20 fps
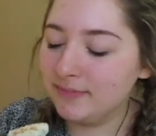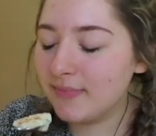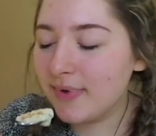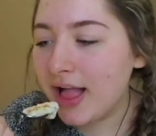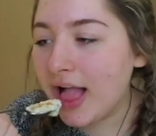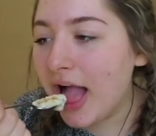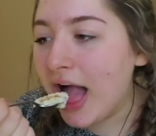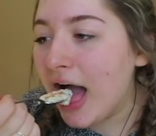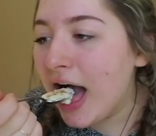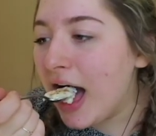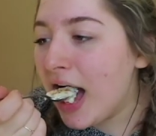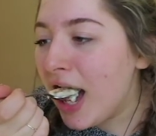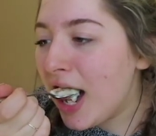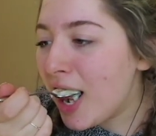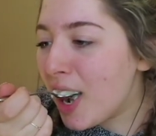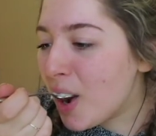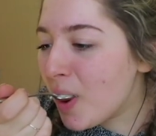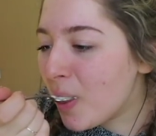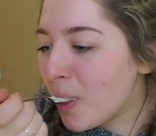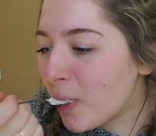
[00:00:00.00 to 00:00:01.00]

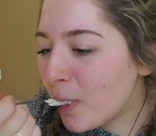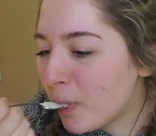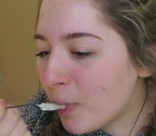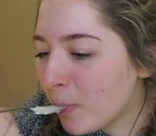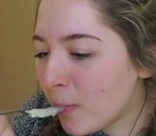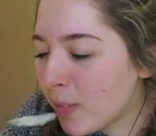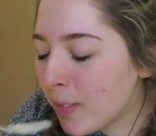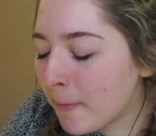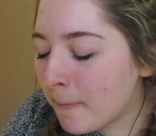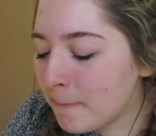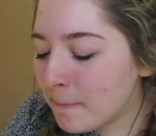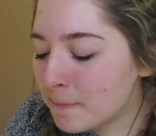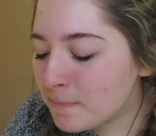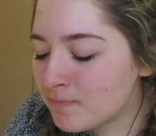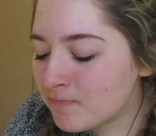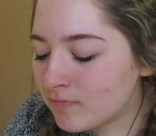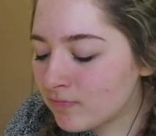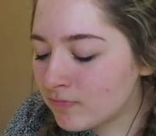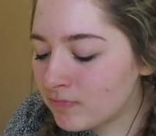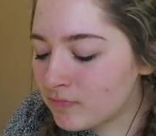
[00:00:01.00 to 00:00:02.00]

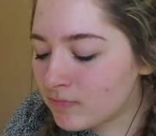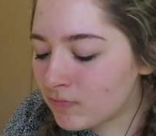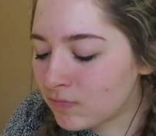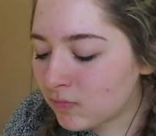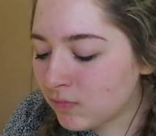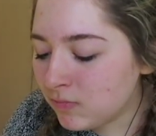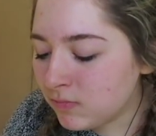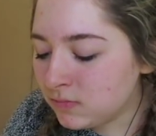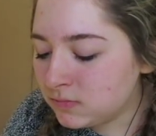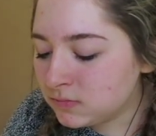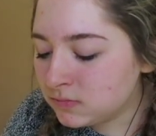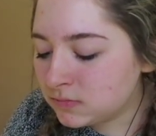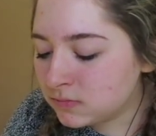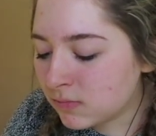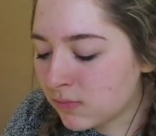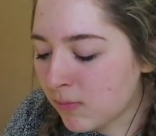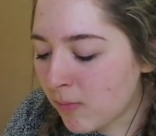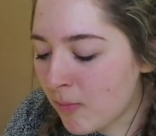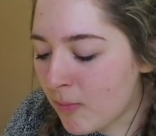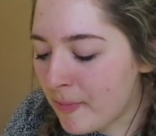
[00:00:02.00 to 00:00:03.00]

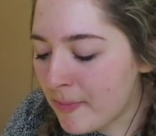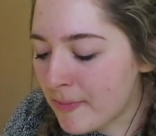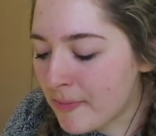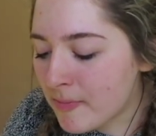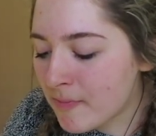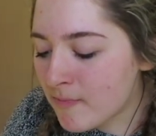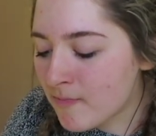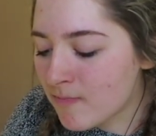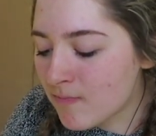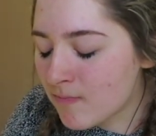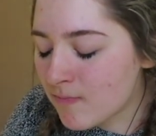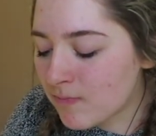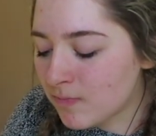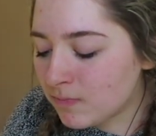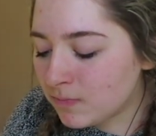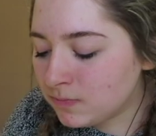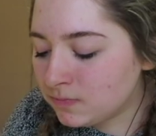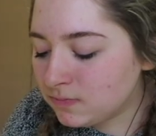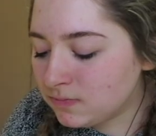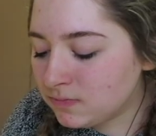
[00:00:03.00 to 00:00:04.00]

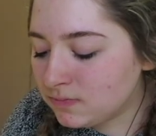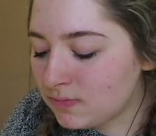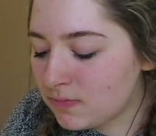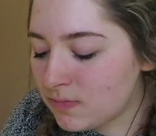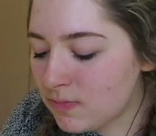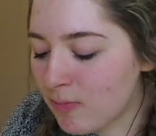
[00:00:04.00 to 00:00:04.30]
Nothing is said.